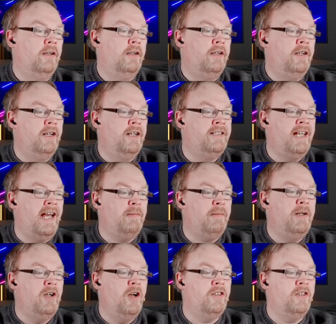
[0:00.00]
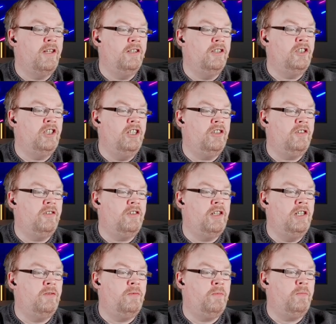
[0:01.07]
Could attack me. She's
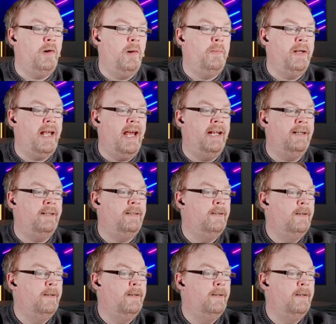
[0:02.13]
proper getting...